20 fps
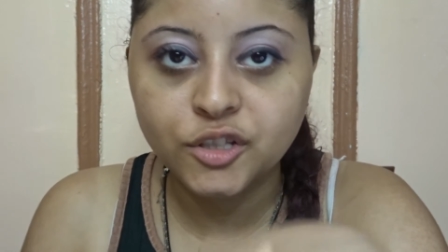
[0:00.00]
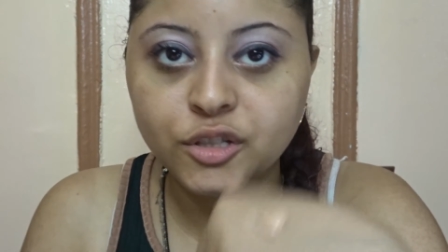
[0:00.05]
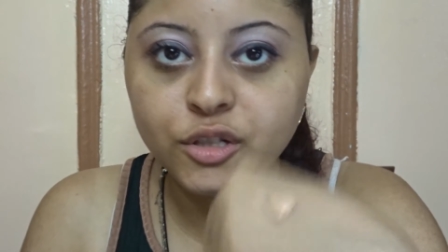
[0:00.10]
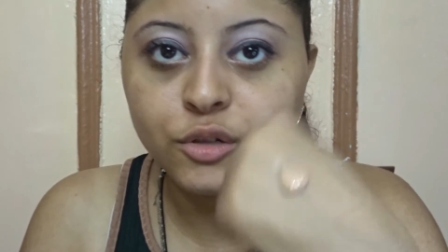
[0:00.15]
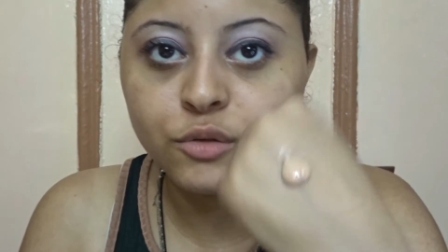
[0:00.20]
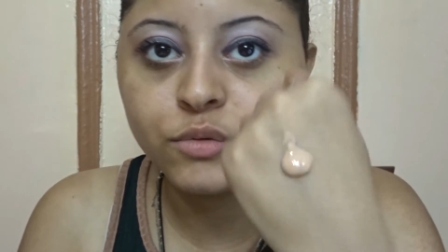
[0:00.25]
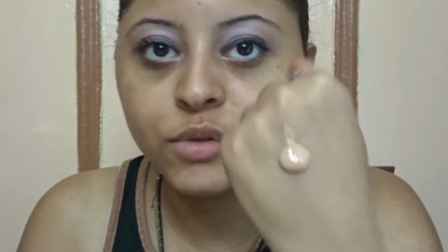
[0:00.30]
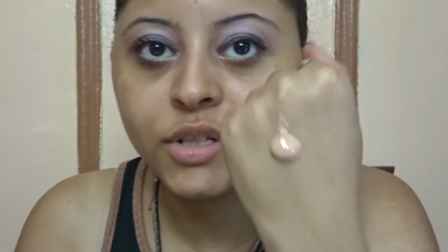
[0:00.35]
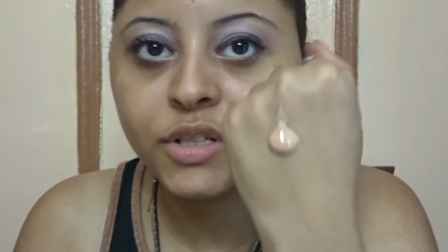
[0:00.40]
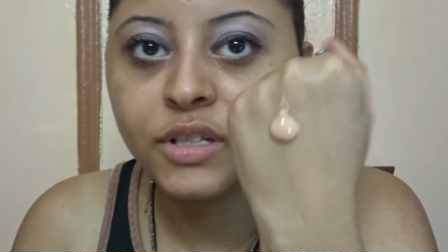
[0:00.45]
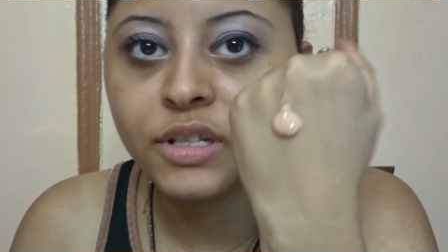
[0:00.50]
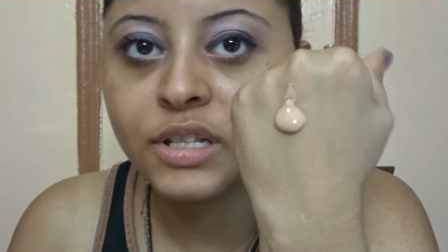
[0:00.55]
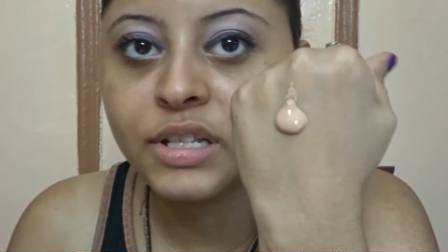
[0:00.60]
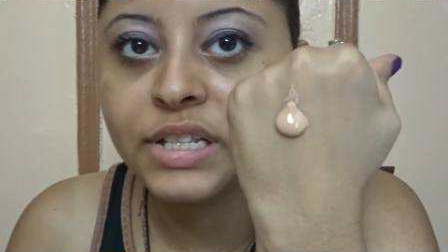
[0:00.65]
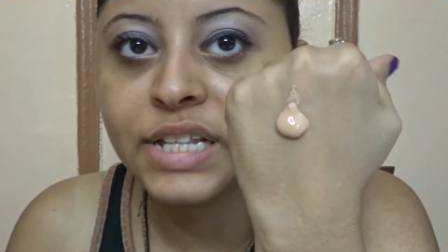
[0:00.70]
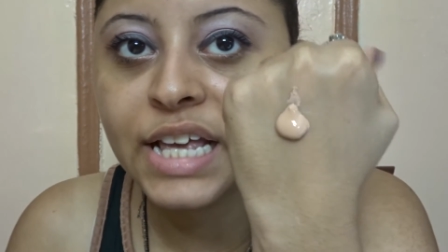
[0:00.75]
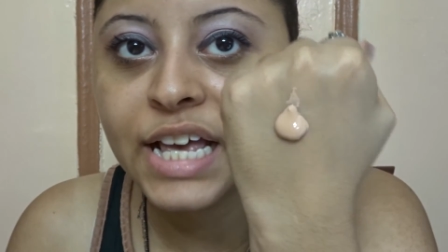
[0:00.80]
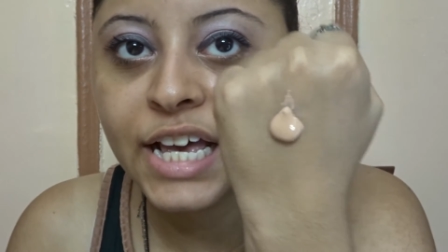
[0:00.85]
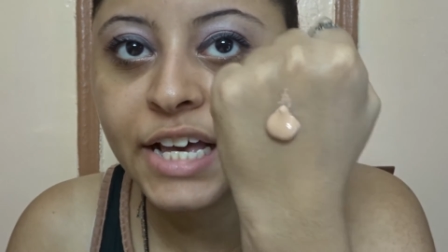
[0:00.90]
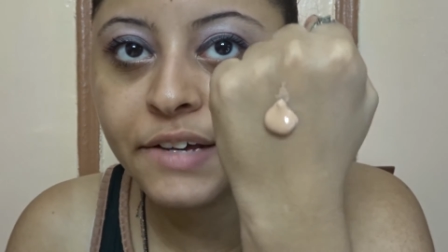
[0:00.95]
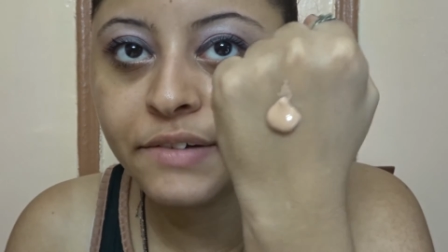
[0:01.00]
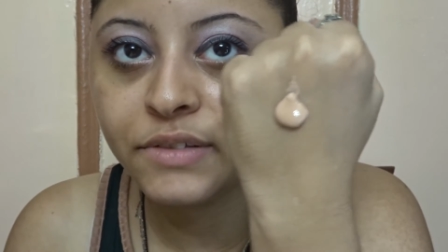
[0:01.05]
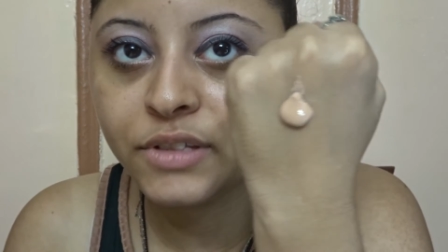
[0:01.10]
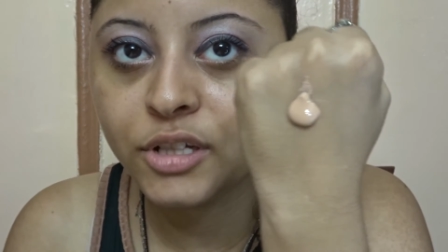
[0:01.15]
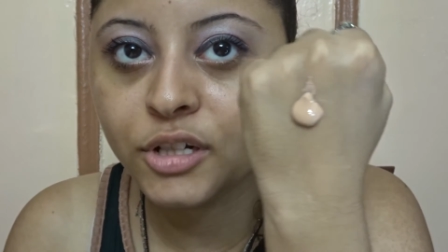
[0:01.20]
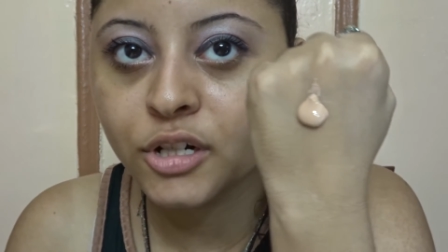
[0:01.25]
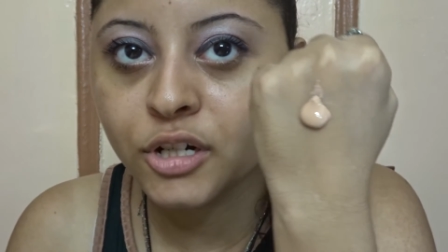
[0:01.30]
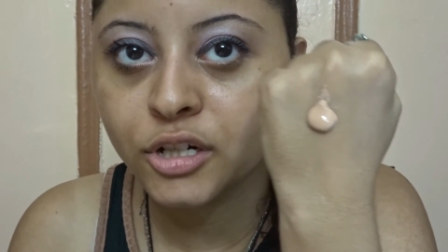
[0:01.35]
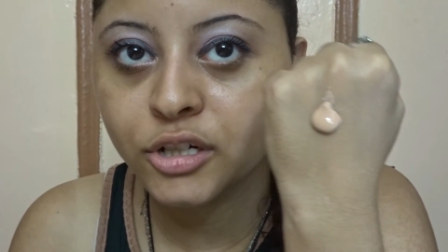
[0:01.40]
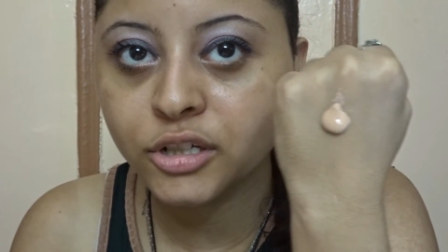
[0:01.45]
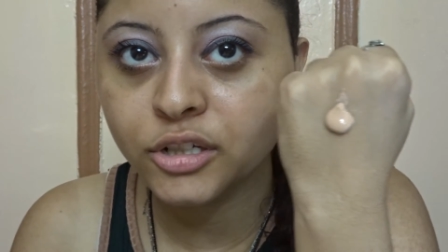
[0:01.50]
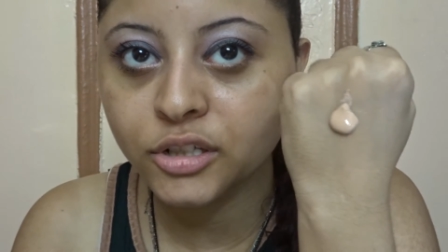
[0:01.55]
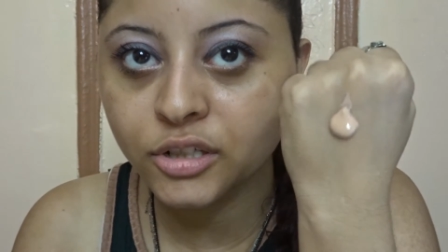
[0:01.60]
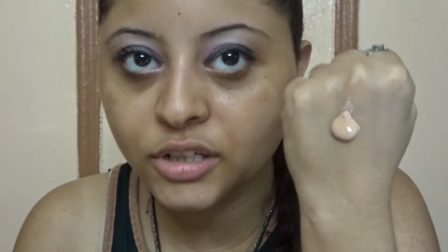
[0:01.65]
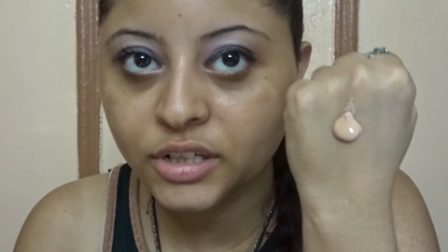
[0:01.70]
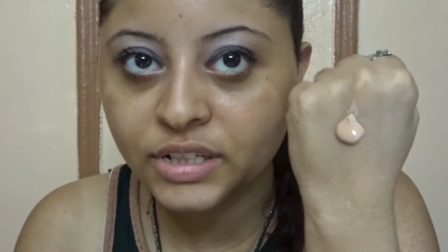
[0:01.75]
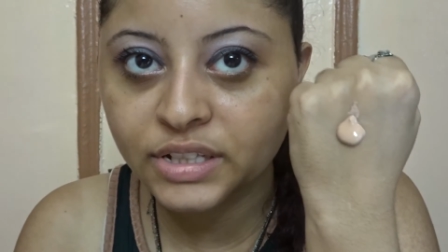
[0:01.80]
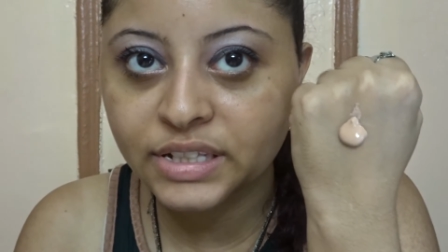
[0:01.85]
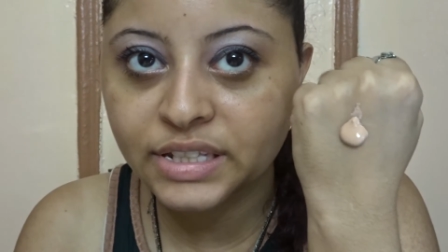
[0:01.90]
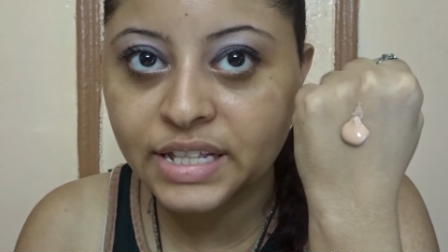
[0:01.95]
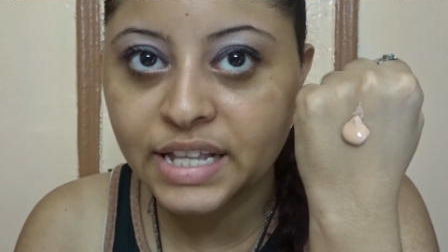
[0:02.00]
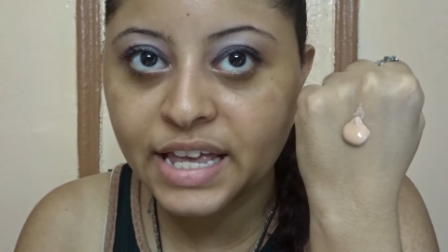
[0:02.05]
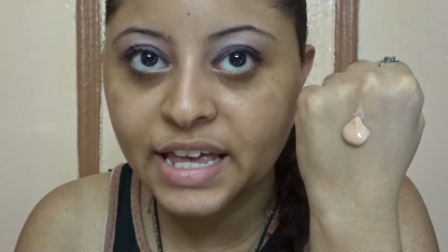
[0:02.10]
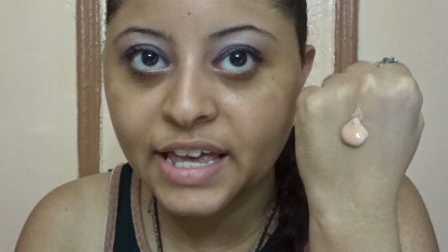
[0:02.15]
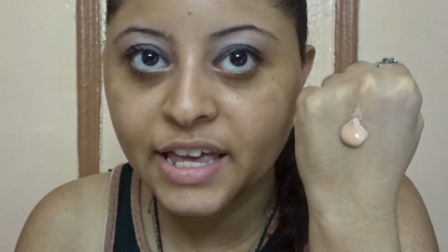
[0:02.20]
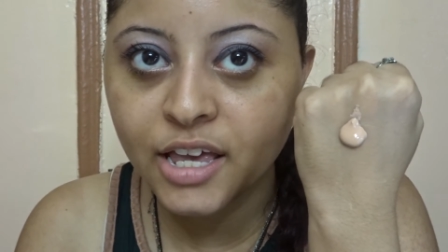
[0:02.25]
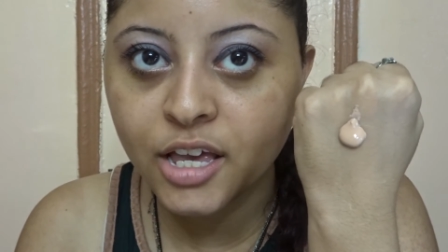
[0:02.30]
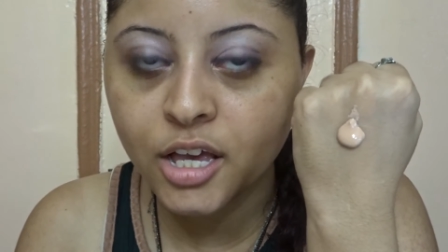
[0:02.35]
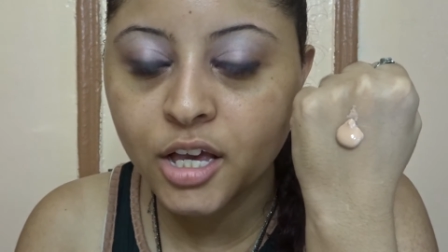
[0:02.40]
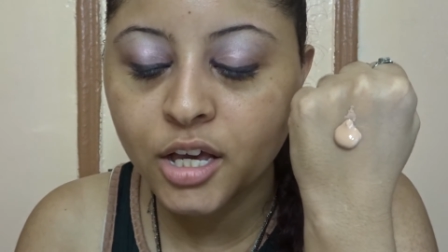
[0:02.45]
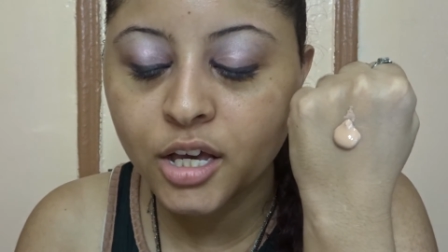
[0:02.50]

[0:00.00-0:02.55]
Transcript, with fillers: So this is how the color looks like.